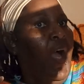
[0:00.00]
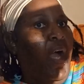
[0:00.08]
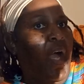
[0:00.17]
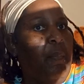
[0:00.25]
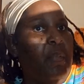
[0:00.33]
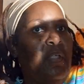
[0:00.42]

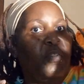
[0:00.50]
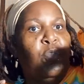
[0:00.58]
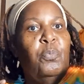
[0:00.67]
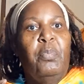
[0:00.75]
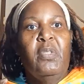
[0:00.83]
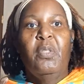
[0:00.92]
I've been too
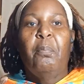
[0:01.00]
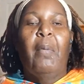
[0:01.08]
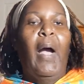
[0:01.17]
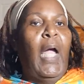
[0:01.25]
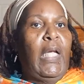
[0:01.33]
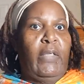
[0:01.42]
busy
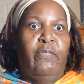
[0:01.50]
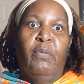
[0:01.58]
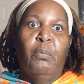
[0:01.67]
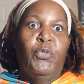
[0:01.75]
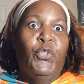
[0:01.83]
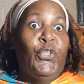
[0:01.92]
buying
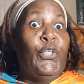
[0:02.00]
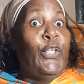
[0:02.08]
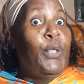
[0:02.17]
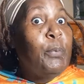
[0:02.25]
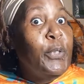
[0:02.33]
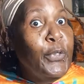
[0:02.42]
from
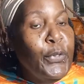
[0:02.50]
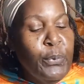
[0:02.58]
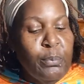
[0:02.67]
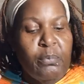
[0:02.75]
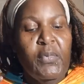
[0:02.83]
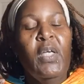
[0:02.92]
Temu.
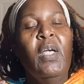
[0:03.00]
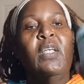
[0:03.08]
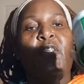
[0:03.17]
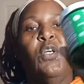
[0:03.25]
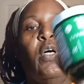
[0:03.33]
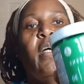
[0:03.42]

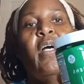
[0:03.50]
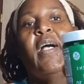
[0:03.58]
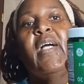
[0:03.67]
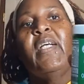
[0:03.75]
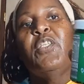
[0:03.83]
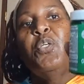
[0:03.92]
So I,
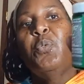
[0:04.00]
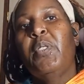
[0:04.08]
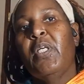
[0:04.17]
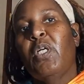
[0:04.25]
got two of the